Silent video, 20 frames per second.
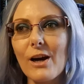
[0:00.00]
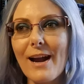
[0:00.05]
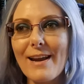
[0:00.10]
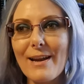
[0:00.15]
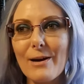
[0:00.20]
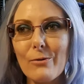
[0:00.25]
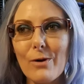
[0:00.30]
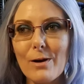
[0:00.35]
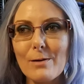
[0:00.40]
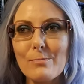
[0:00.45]
and
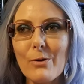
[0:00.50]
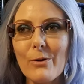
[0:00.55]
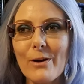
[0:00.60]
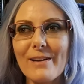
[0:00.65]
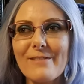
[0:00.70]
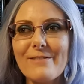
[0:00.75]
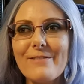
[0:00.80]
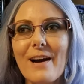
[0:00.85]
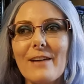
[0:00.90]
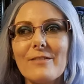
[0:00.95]
a
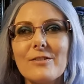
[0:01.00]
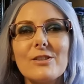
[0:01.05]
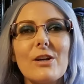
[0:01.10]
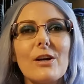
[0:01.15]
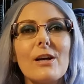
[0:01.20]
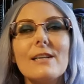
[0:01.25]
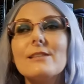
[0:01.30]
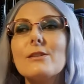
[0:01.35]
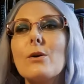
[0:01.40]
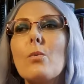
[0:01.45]

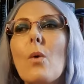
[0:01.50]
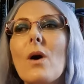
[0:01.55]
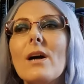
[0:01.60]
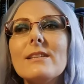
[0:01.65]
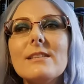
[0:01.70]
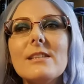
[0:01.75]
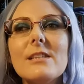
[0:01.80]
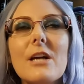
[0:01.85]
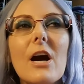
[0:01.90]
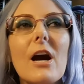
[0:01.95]
1.5-star is a
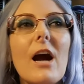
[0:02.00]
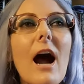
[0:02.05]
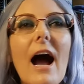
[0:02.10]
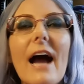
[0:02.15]
1-star,